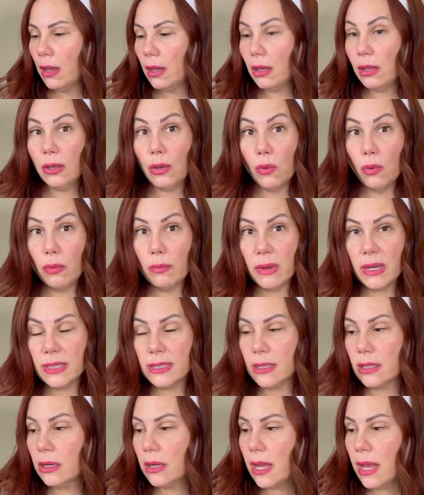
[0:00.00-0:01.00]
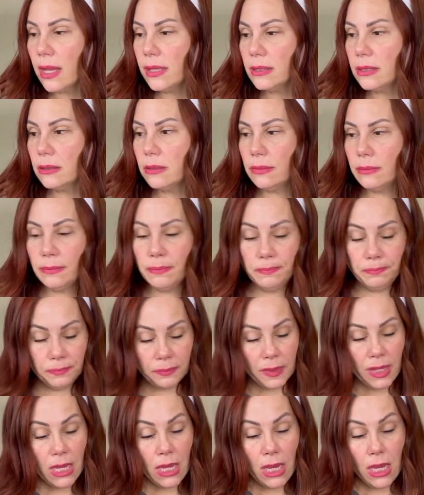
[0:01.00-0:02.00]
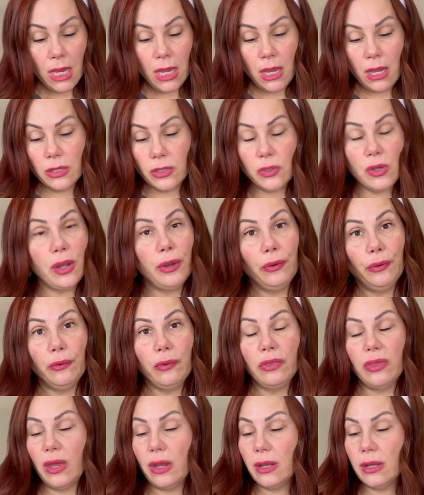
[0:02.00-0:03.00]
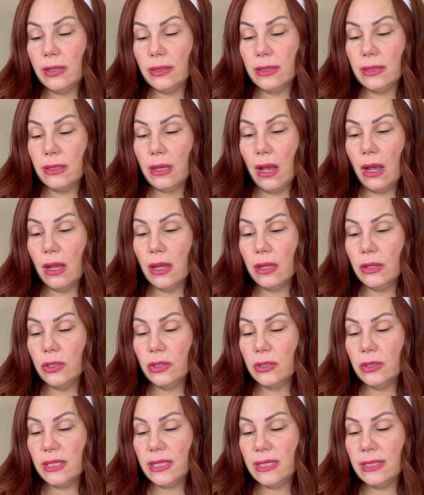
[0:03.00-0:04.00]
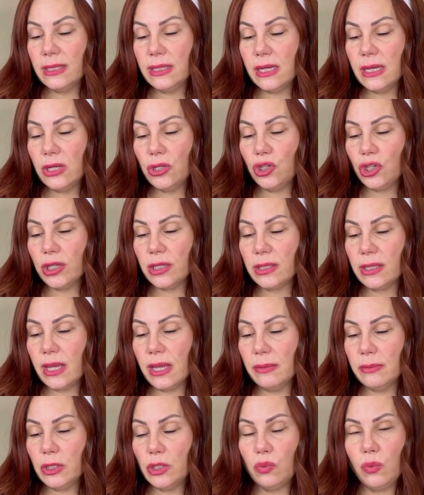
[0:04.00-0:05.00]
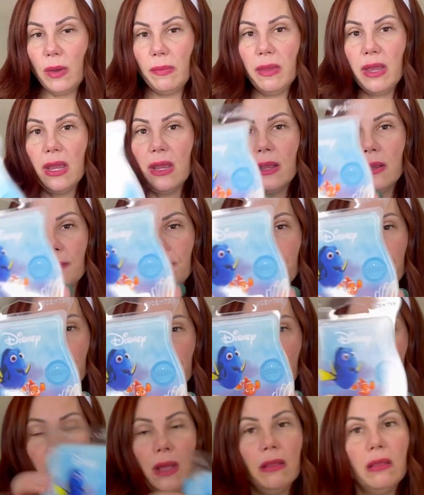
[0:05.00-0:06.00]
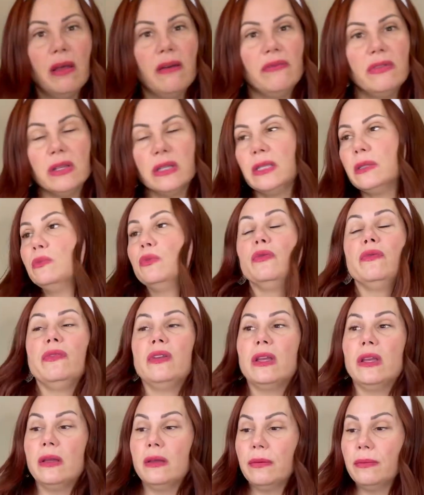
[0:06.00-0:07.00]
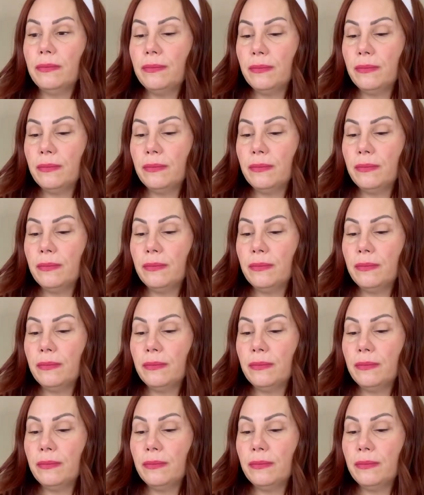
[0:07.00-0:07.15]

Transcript: Note my sarcasm. So I don't know what that is. Disney Just Keep Swimming. I love this movie.